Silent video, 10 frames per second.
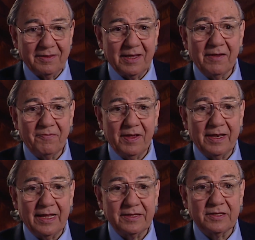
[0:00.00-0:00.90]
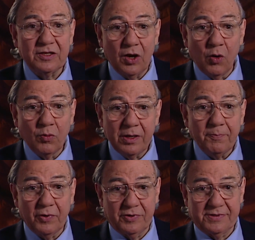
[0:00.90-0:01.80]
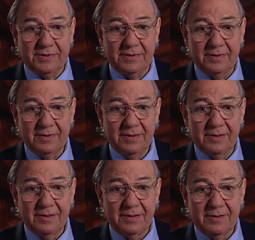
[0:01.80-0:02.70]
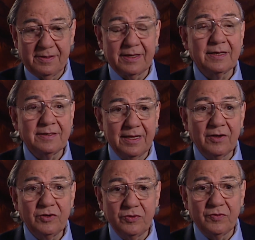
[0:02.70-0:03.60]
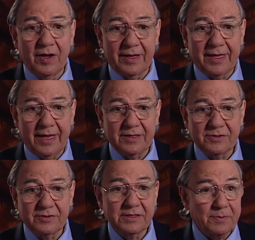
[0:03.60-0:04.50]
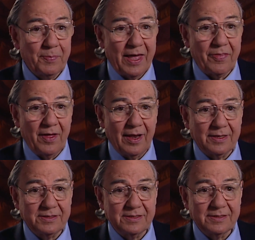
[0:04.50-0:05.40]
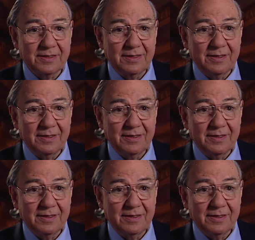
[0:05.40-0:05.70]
Then I found out that the only person that can tell you you got cancer is a pathologist.